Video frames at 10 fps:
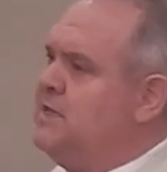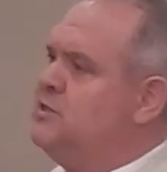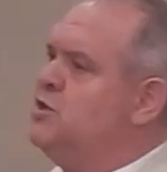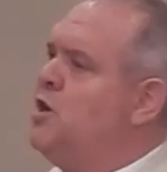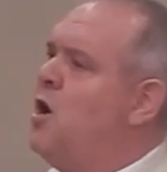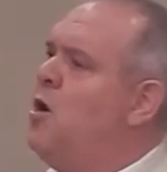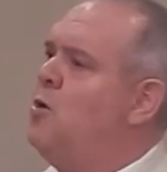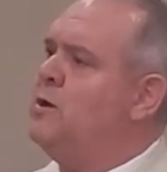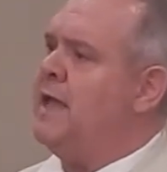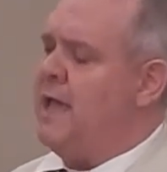as
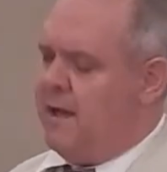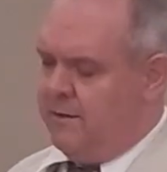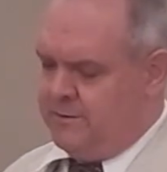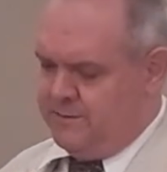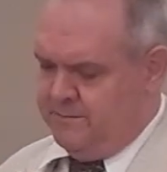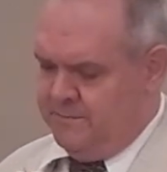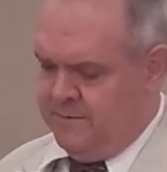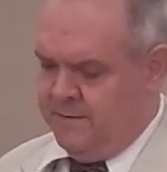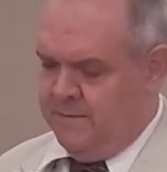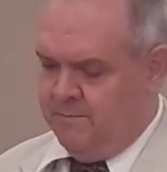called out
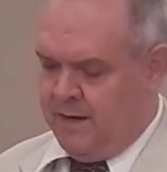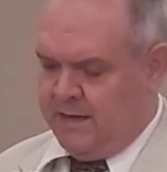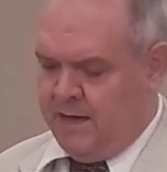by